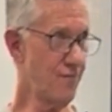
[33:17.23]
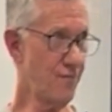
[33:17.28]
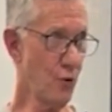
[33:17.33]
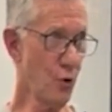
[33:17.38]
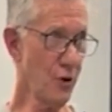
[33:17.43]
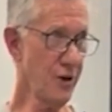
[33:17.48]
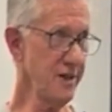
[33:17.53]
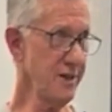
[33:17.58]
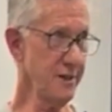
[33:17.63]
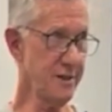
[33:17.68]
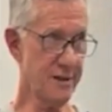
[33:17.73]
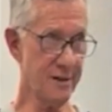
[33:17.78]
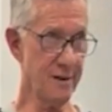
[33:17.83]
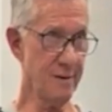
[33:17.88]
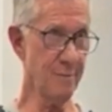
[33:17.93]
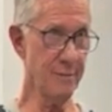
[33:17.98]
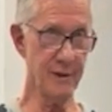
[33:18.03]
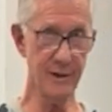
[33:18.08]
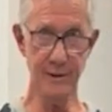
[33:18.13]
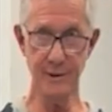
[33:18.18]

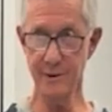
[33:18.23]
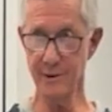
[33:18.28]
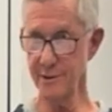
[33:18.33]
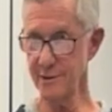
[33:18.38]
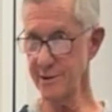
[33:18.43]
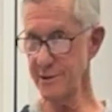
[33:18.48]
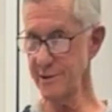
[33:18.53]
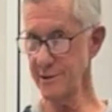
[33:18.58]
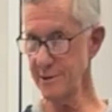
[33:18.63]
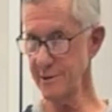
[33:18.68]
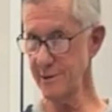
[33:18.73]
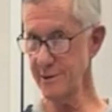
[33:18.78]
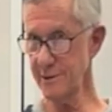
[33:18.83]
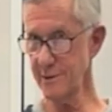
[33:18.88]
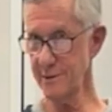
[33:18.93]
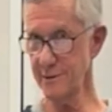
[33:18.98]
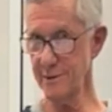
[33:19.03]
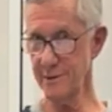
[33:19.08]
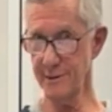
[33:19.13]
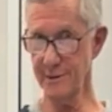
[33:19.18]
40-some years
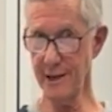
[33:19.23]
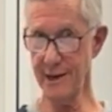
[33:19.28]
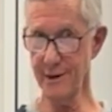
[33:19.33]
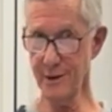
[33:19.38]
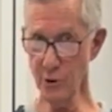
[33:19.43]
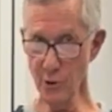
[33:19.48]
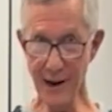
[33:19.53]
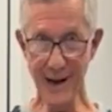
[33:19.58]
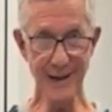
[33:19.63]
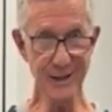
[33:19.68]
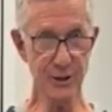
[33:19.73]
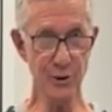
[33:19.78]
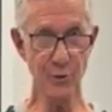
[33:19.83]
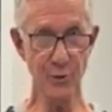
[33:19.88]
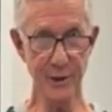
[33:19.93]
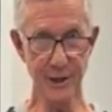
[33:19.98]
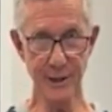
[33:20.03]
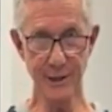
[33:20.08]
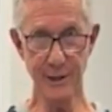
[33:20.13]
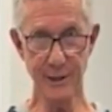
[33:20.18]
since I
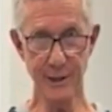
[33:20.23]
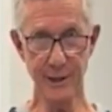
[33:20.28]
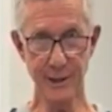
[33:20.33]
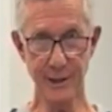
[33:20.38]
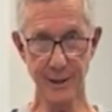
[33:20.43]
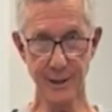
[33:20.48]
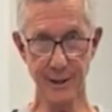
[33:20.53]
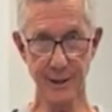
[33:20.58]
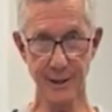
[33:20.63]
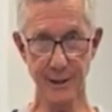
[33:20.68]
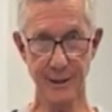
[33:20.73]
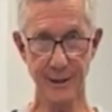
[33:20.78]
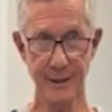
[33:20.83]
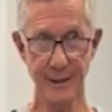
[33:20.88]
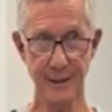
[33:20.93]
graduated here,